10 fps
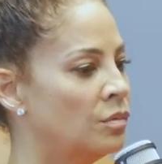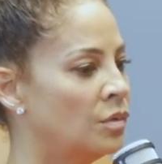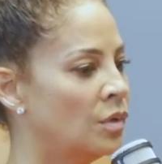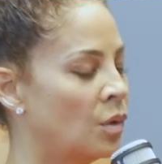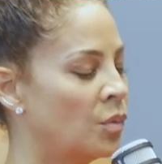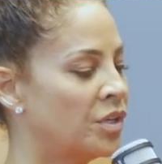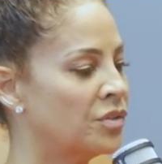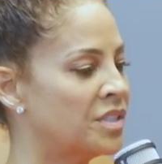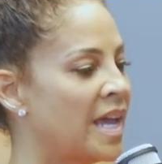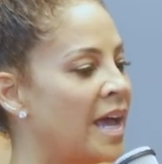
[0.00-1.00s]
you know, when
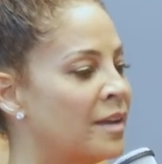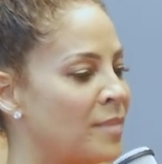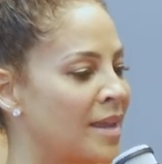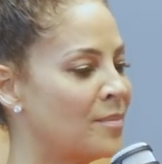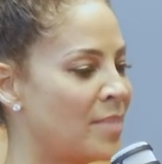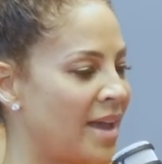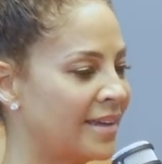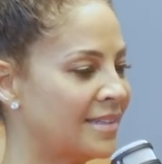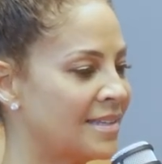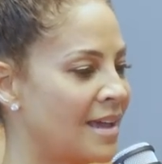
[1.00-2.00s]
your dad made it
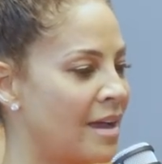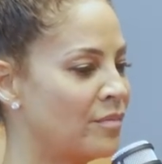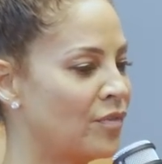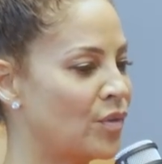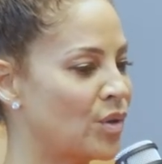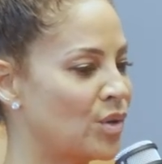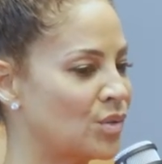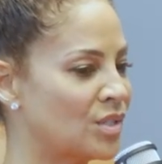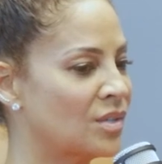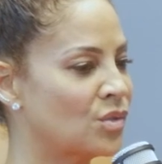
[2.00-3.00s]
back in time for your
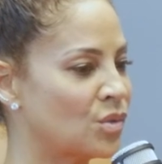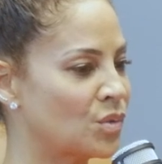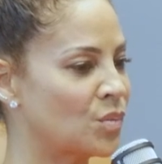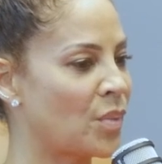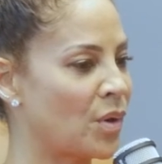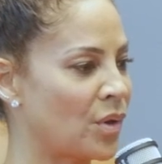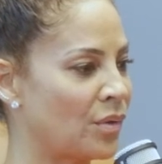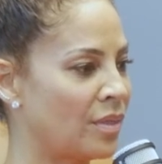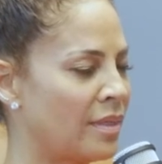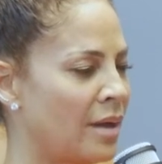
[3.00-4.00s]
sister's
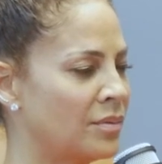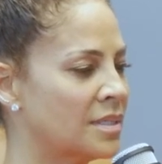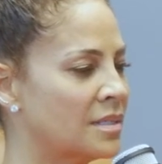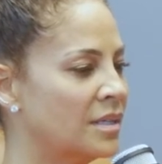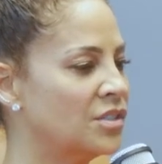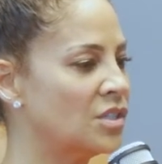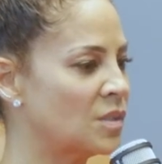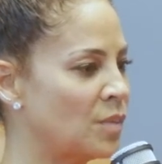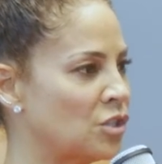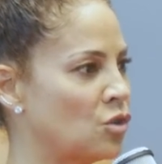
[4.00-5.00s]
birth, that was such a
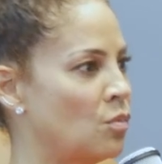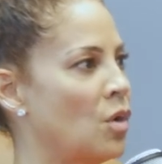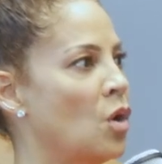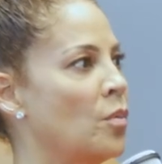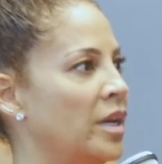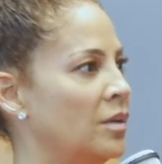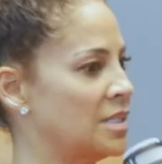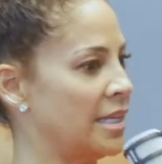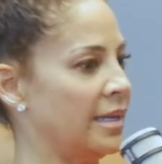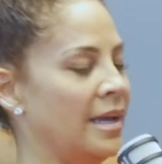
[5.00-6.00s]
special moment. It
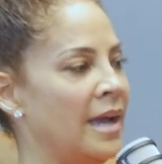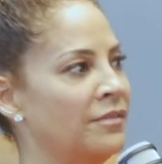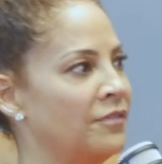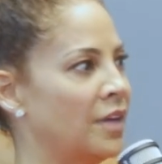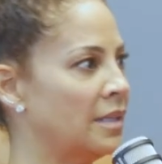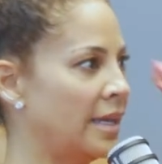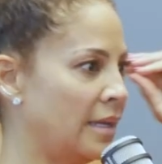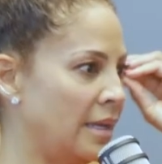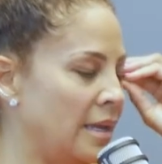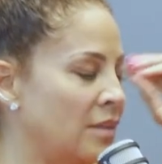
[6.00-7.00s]
was like, I felt
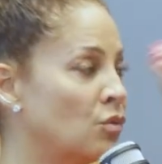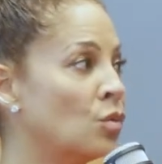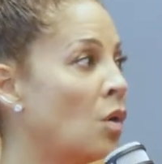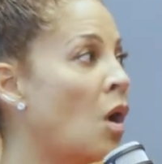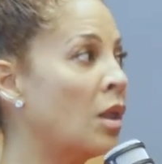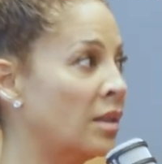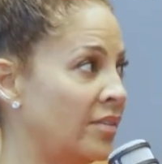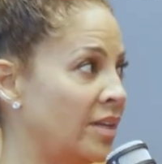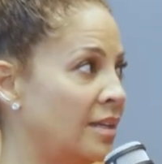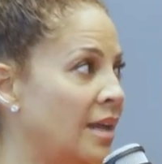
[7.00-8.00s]
like through all
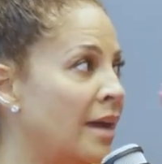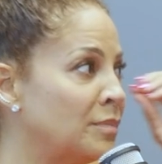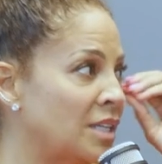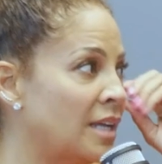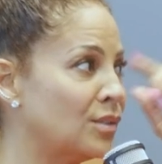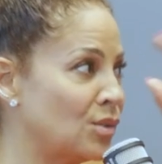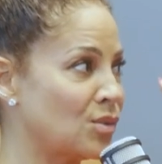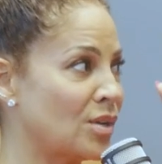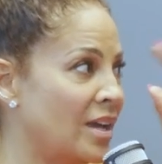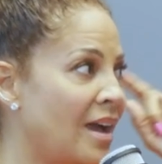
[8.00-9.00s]
of it, I'm telling you,
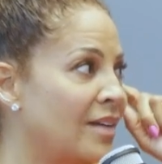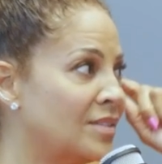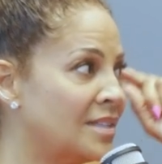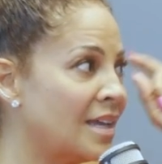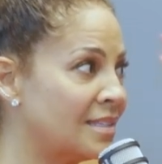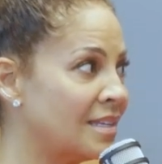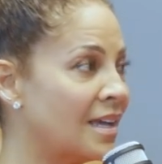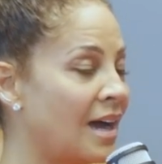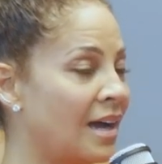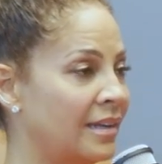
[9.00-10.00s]
Trey, I've, I see
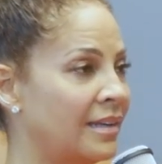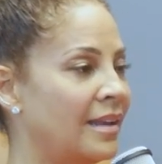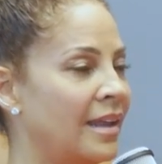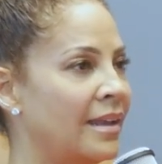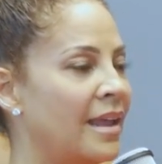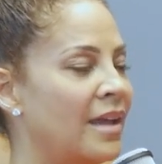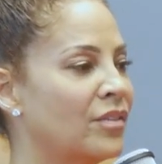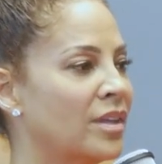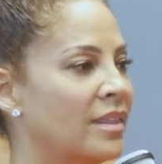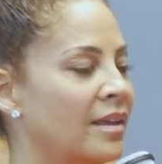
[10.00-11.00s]
God in, in
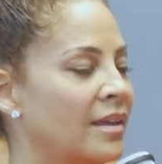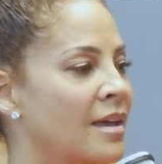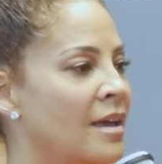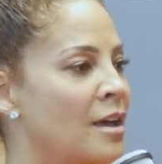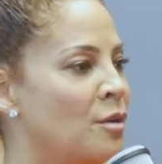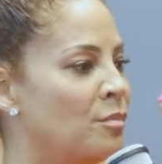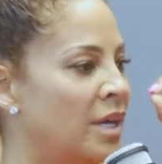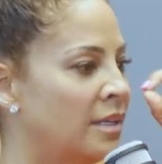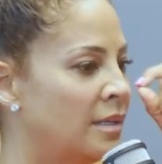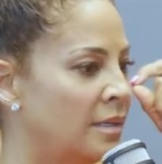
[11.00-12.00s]
everything.
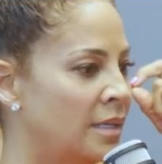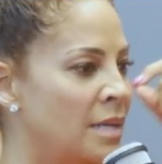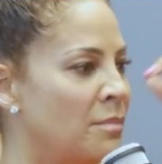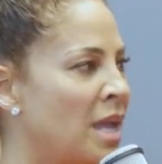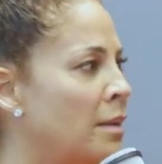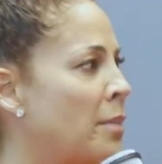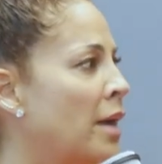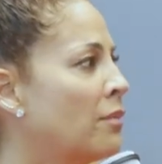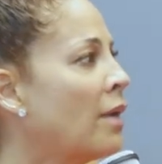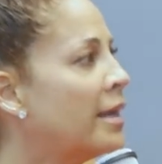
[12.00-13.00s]
But he made it
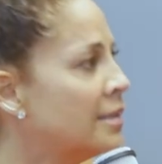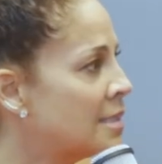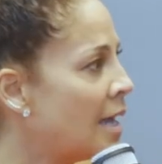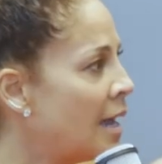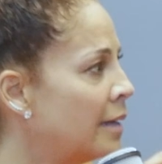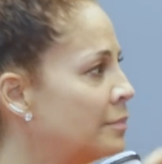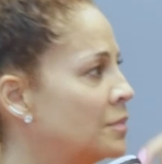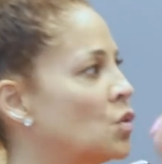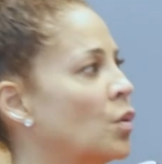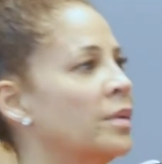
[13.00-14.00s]
back right in time.
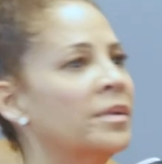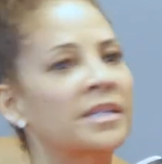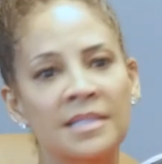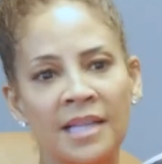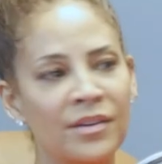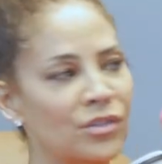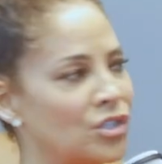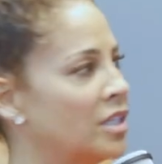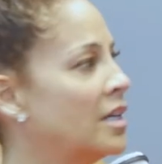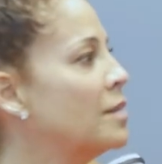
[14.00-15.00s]
Mm. 20 minutes later,
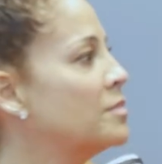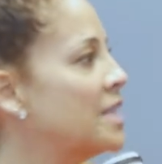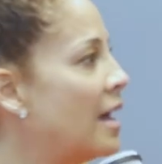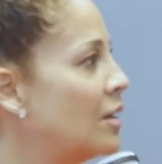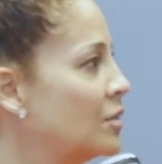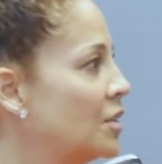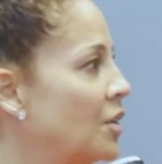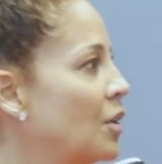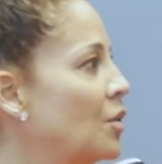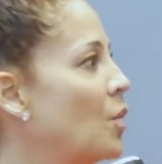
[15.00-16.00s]
she comes out,
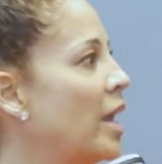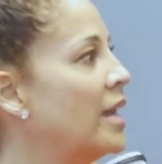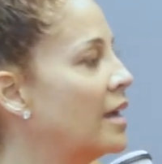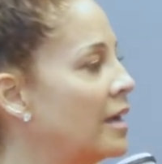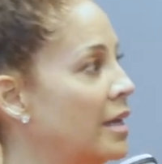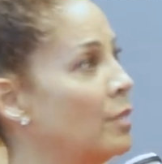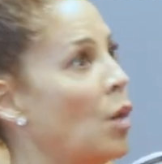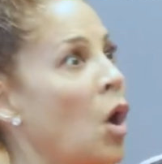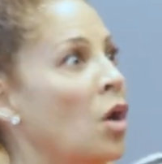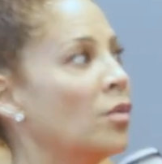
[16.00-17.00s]
you know, waiting yeah. on him
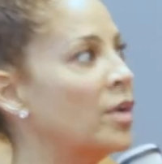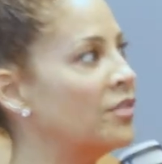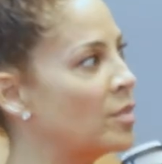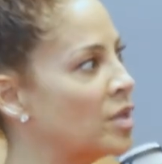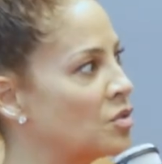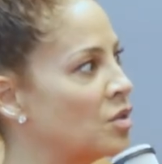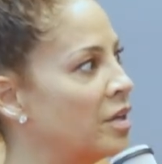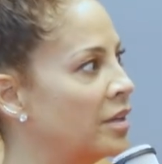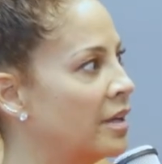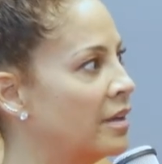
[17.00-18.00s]
all the way from
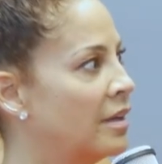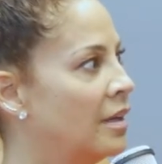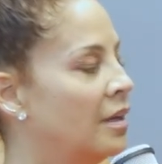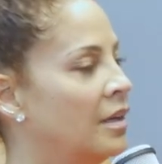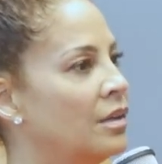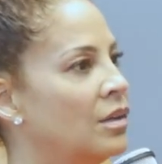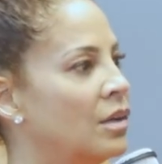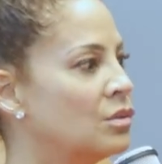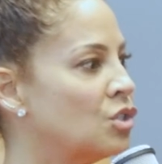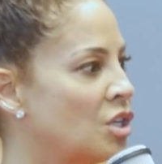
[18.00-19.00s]
Australia. Yeah. You
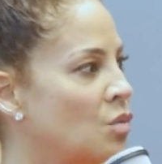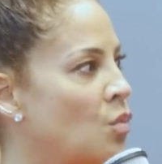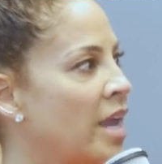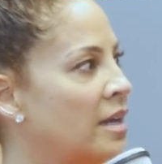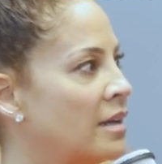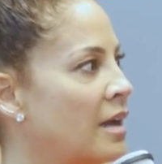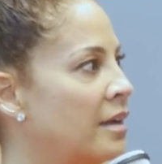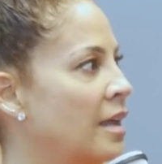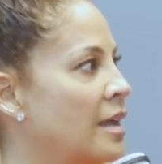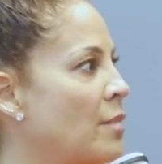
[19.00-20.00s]
know, she waited
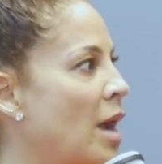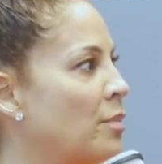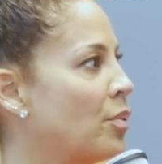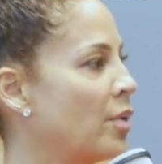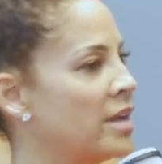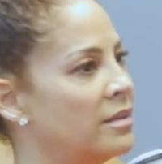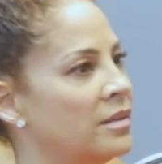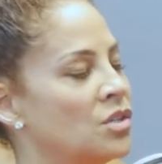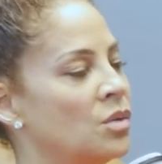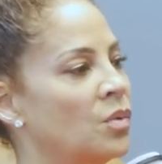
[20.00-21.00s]
on him. I prayed
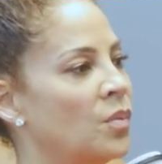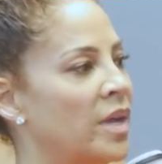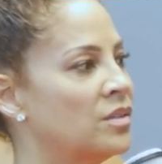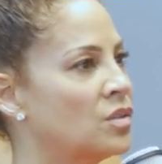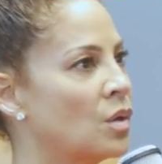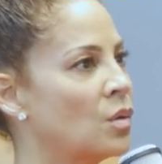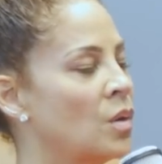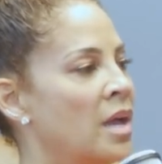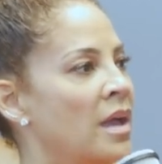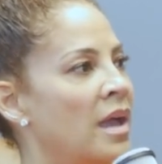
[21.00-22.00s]
that she would wait. So,
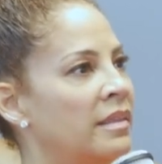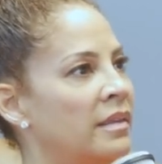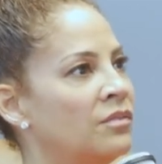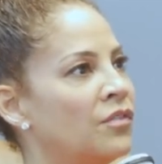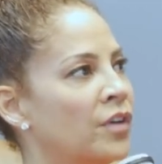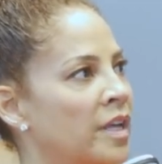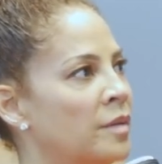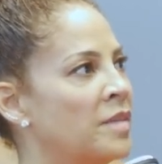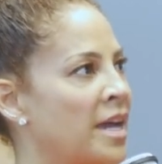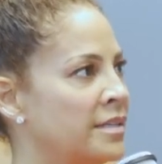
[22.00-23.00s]
and then for
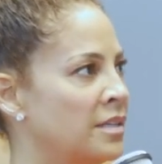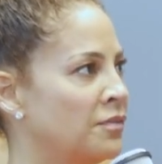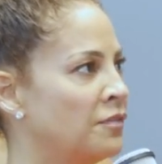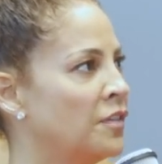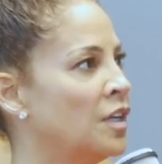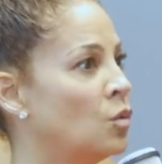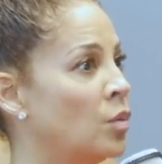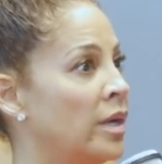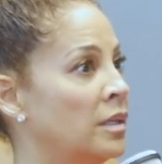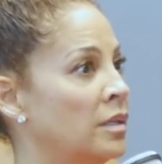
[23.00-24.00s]
him not to feel
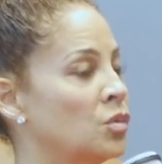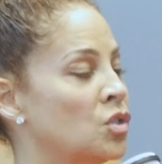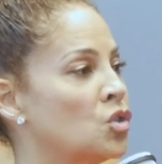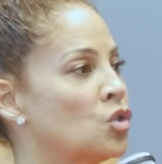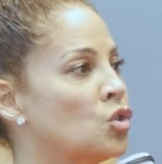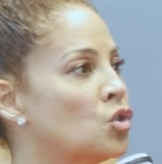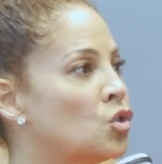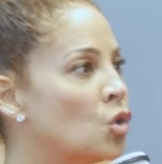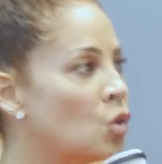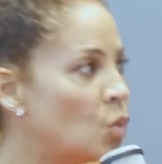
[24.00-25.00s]
well, it was
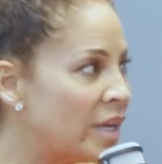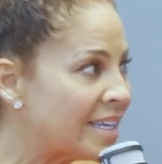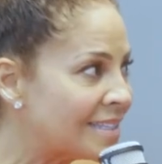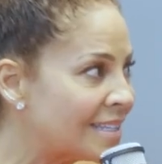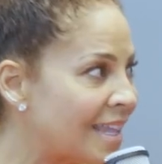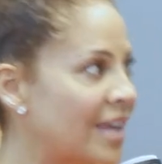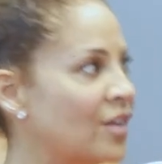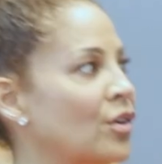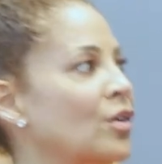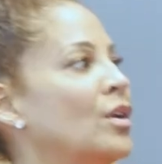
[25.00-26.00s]
two weeks
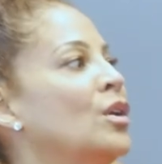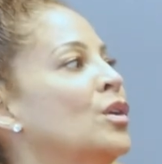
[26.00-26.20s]
later